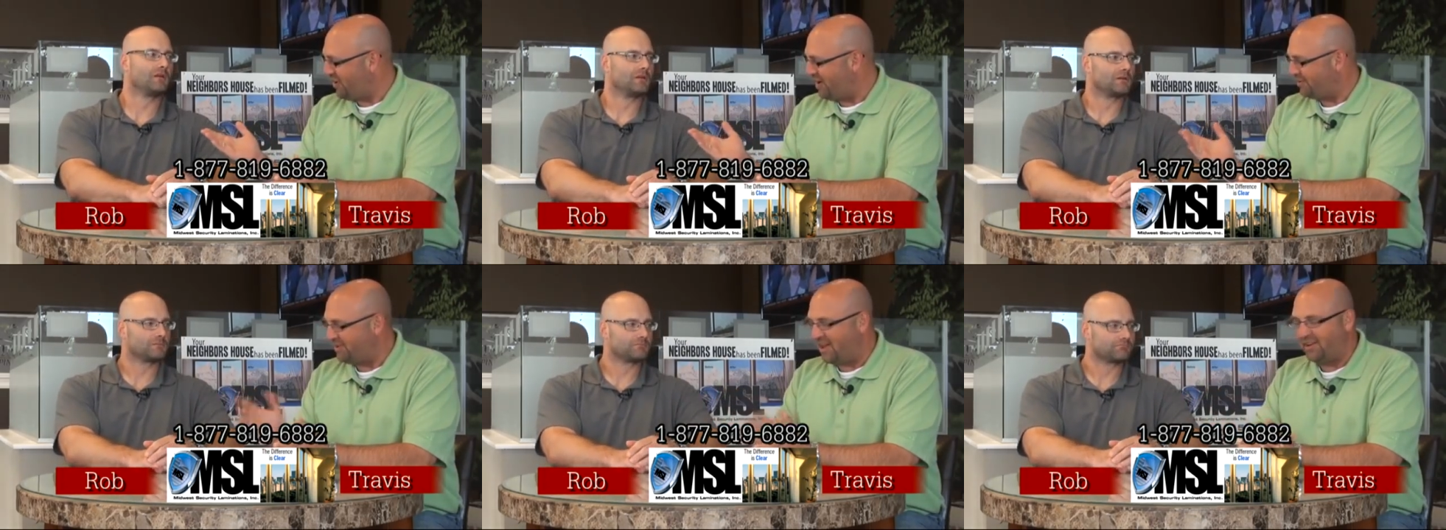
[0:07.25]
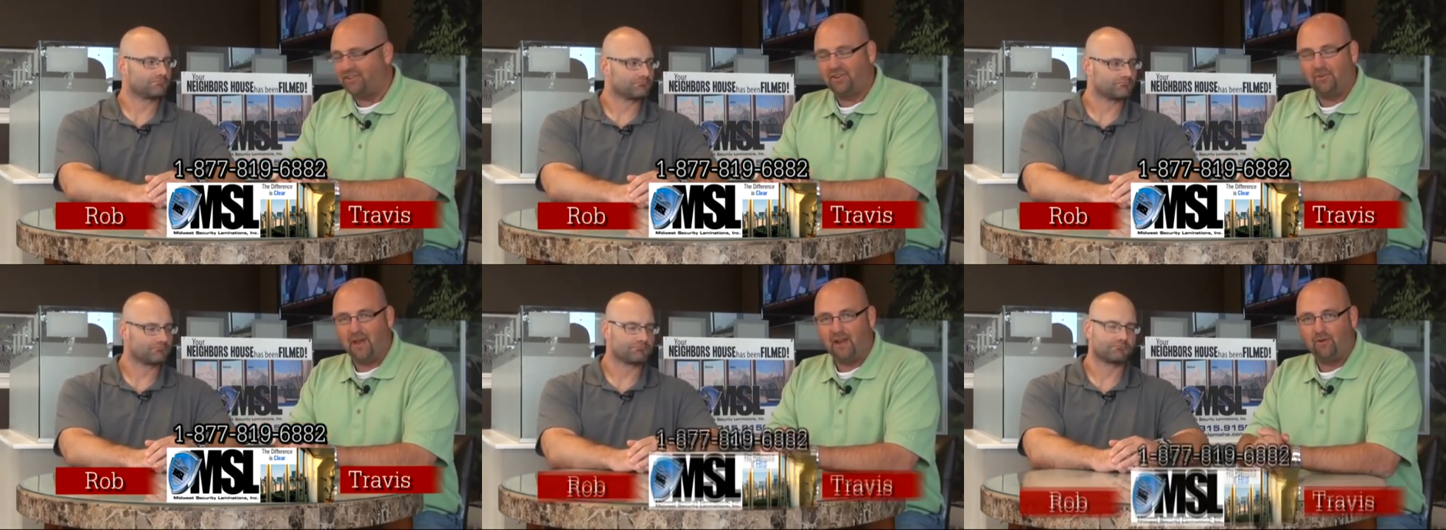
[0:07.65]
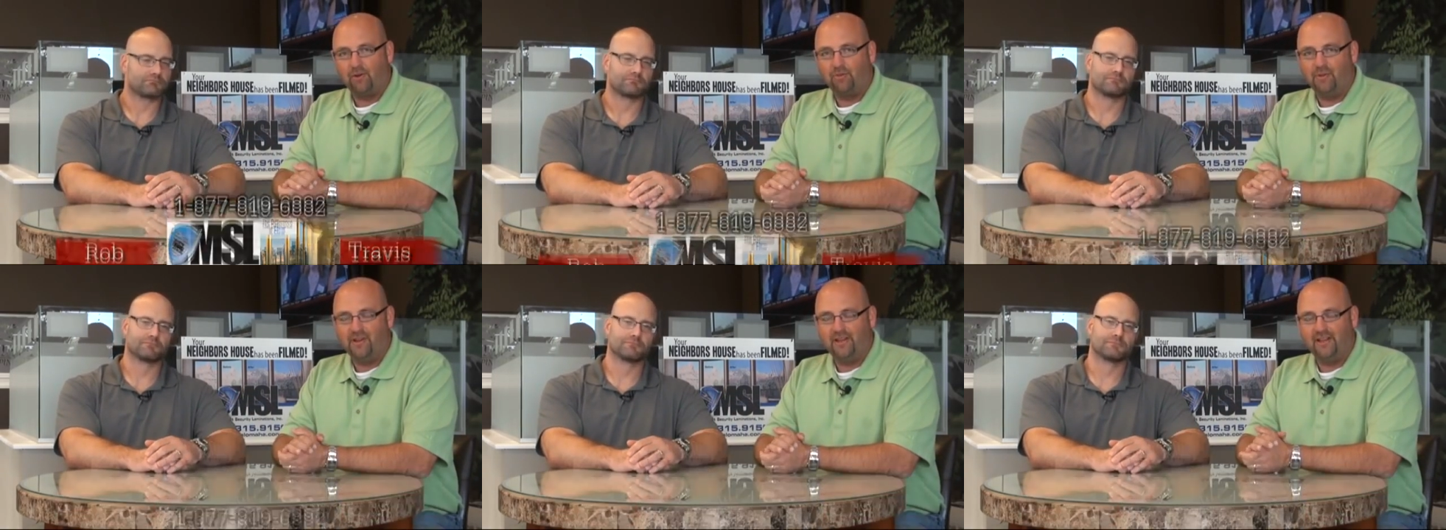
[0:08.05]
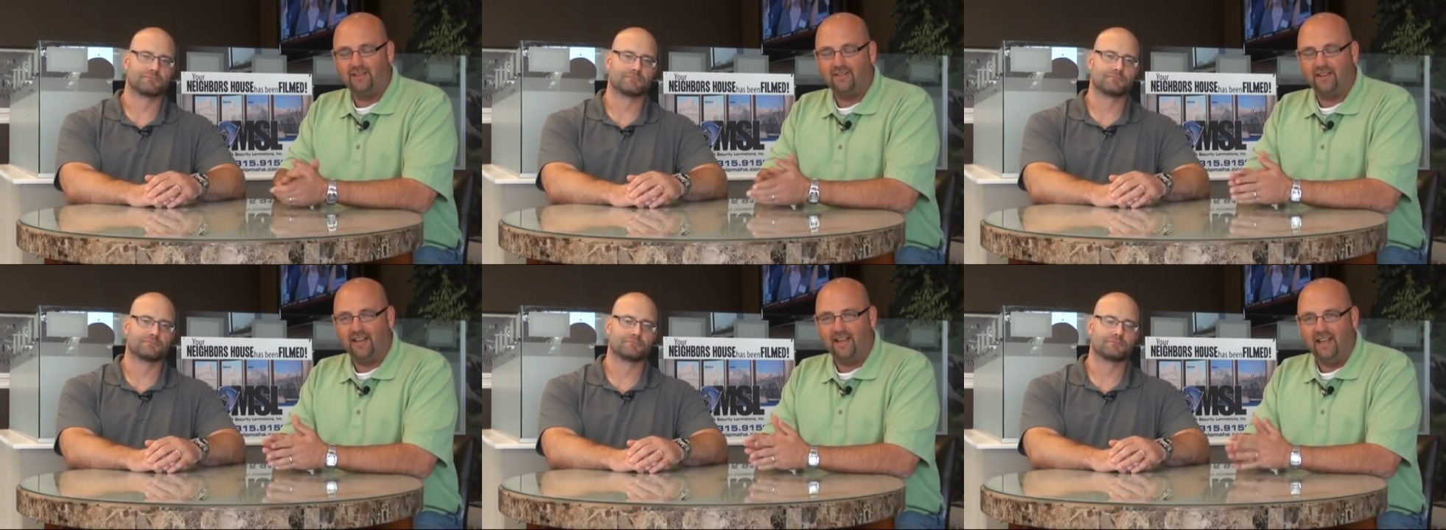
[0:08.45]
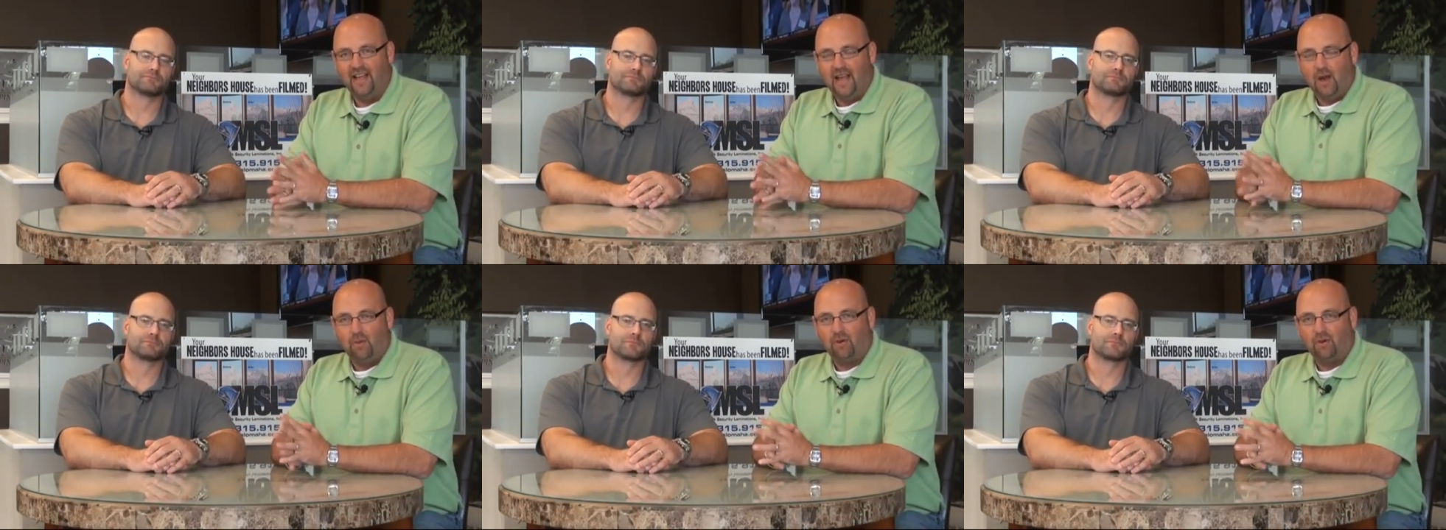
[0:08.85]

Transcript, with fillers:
Speaker 1: Rob Zatechka back with me again today. I